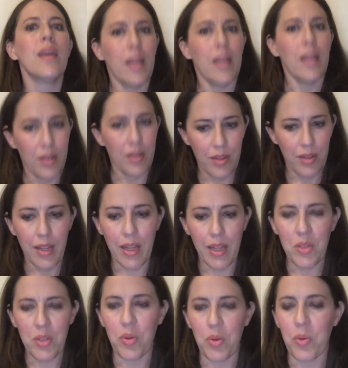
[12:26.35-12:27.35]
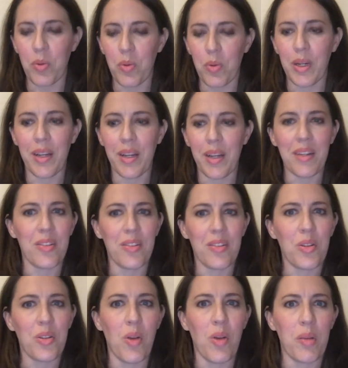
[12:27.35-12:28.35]
And that's where we're getting into the
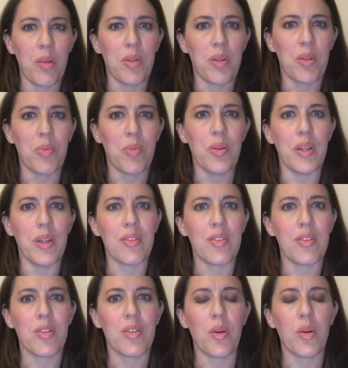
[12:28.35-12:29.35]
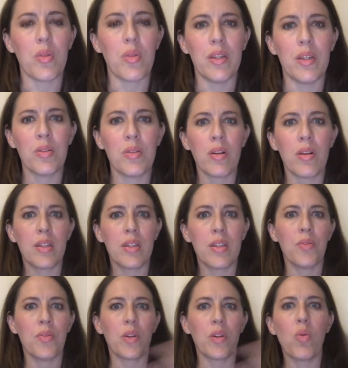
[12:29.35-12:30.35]
quantum computing. So these are all the
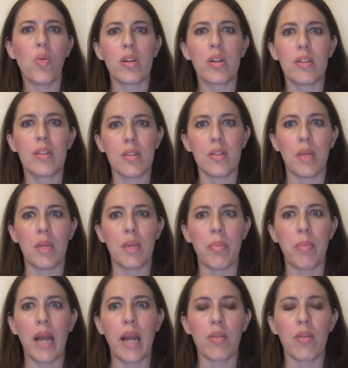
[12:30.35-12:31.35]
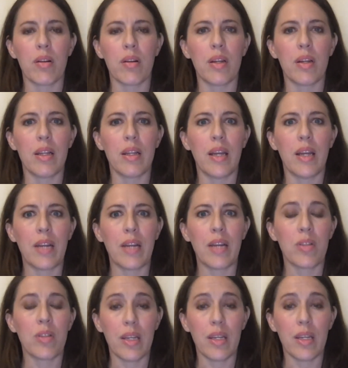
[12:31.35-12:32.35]
different courses in my background.
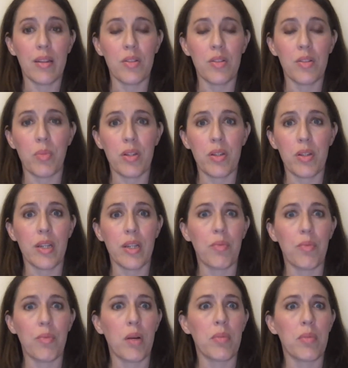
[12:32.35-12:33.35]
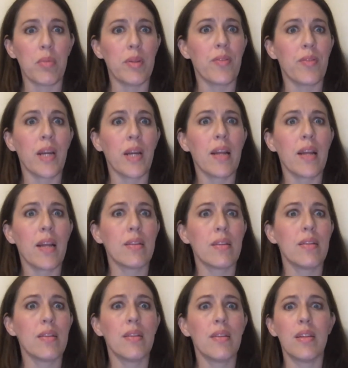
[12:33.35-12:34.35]
Actually, there's a bunch that I've probably
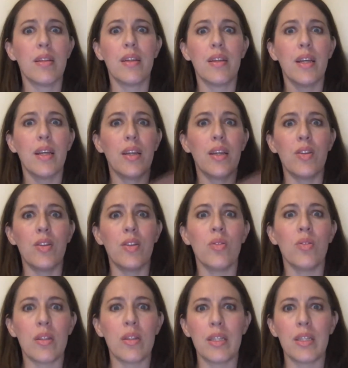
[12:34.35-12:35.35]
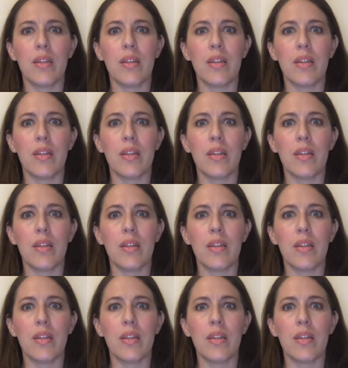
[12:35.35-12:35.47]
forgotten. You can see that